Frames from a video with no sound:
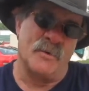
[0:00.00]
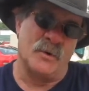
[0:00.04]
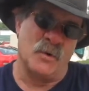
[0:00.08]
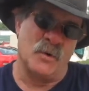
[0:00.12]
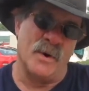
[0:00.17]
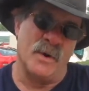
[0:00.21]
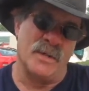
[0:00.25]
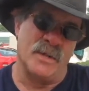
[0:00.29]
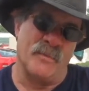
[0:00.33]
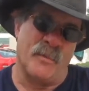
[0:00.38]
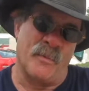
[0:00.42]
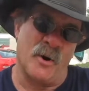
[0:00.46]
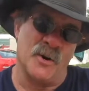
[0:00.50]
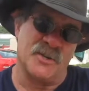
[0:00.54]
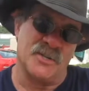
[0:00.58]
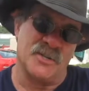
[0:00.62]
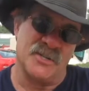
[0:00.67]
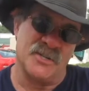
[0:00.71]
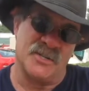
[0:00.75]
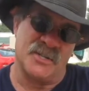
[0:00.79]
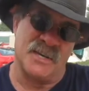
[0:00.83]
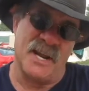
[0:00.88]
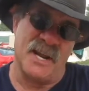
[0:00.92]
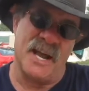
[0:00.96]
between the
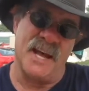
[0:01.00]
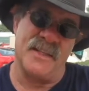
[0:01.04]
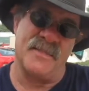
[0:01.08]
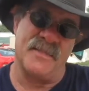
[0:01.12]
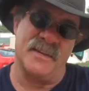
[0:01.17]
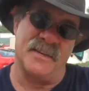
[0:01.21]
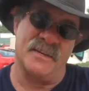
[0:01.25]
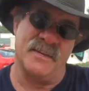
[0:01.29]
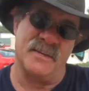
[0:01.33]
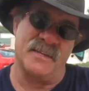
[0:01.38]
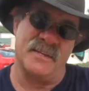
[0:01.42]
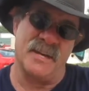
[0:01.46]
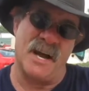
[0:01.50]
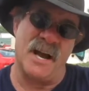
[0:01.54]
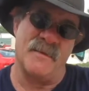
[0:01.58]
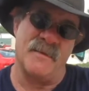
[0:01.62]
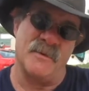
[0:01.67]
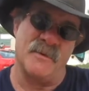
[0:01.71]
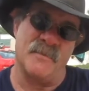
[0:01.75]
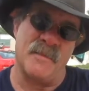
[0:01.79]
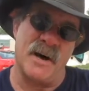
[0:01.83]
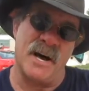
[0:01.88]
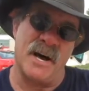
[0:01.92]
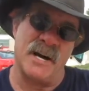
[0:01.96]
person's death and the
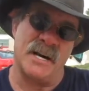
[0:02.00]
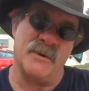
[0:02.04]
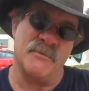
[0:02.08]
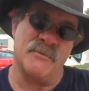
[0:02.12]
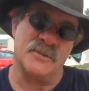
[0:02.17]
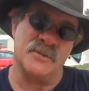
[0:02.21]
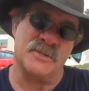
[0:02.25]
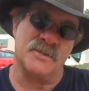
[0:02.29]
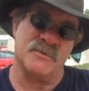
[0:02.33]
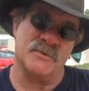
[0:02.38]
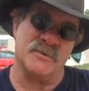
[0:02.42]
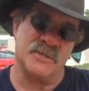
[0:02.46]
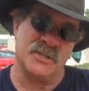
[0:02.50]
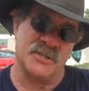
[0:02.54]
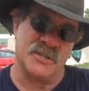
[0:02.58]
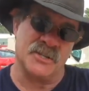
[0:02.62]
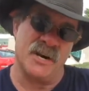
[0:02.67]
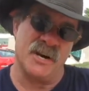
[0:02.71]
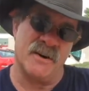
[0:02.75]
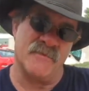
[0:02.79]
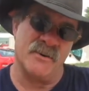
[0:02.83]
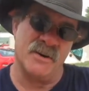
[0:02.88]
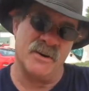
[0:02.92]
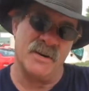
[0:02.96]
time the body was
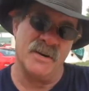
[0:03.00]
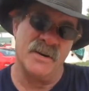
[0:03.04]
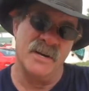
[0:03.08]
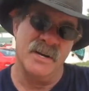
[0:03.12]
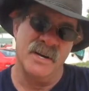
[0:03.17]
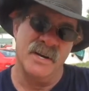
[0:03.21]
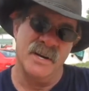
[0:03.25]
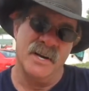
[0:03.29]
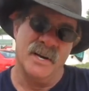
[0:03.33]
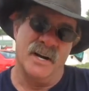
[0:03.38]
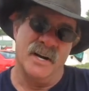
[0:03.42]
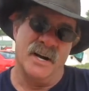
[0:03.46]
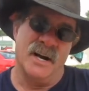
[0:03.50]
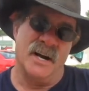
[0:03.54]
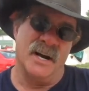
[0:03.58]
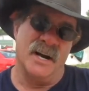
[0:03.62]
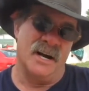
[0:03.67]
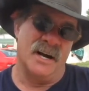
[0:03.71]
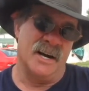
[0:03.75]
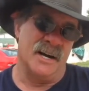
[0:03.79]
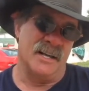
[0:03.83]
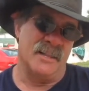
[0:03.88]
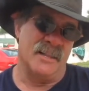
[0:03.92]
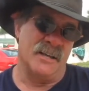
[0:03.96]
discovered.
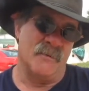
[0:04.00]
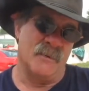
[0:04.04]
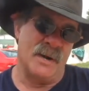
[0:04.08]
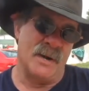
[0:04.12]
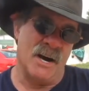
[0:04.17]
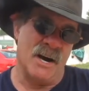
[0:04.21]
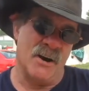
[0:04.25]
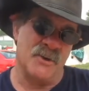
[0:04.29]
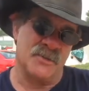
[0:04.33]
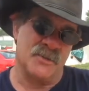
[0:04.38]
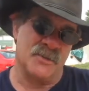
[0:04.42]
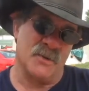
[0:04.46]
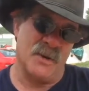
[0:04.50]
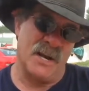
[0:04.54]
Uh, then we also